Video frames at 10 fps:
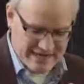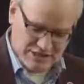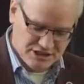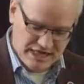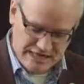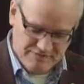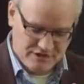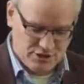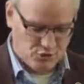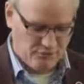each
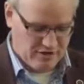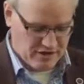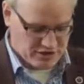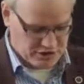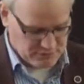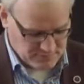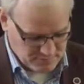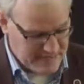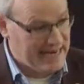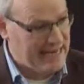individual
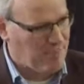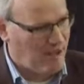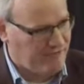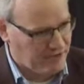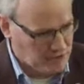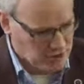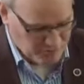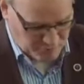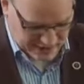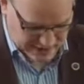merely by virtue of